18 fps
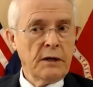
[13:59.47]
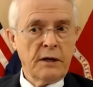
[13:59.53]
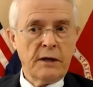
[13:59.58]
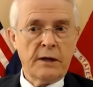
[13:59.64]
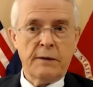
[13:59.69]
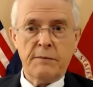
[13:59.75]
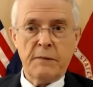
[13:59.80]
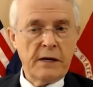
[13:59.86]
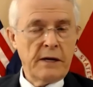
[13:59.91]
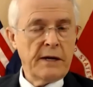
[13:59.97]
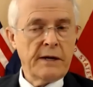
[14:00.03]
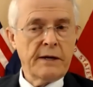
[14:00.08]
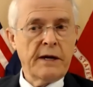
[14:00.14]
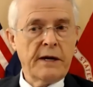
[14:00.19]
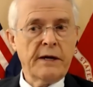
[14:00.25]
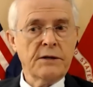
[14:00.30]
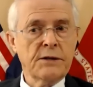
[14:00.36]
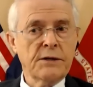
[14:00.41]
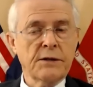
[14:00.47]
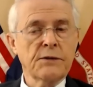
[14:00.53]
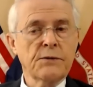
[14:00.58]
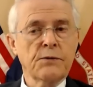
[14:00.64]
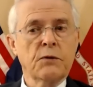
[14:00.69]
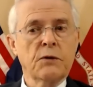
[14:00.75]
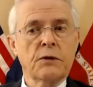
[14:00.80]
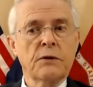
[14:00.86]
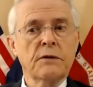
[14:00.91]
in many cases
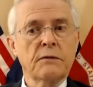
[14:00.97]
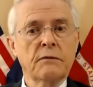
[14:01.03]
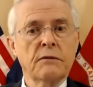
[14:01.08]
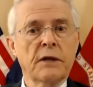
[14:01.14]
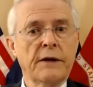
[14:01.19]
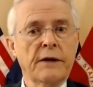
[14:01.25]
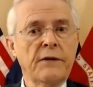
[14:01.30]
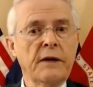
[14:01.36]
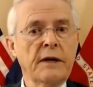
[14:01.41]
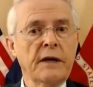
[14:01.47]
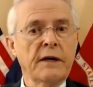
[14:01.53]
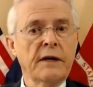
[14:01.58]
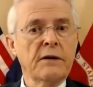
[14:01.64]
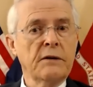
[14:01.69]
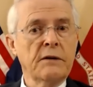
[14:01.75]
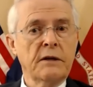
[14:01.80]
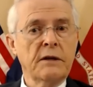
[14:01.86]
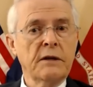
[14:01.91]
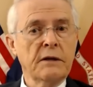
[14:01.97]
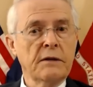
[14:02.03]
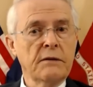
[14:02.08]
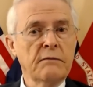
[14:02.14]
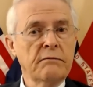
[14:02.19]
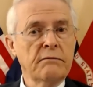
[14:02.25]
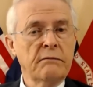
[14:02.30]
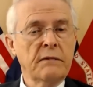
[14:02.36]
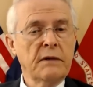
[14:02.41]
were living
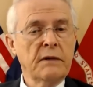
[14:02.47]
in